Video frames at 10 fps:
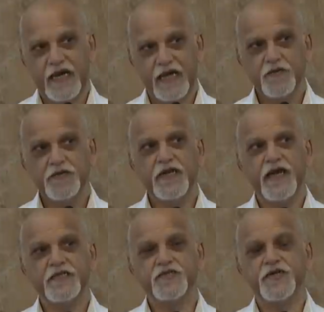I would
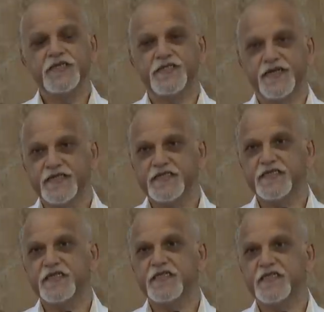like to
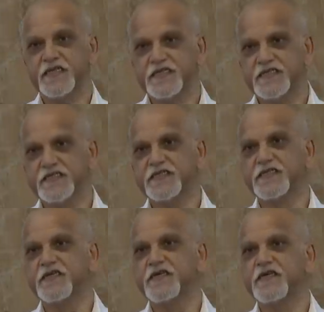address
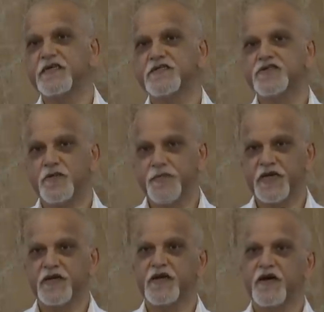this
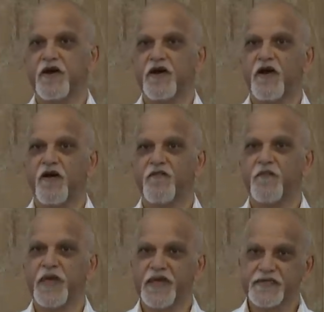topic of
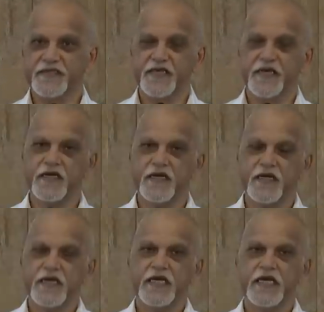parenting
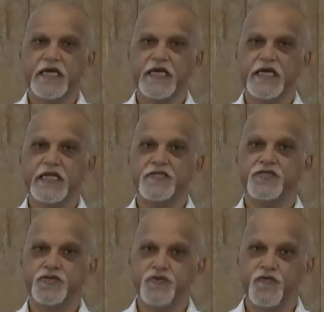in
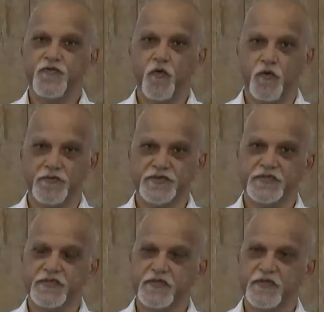two forms.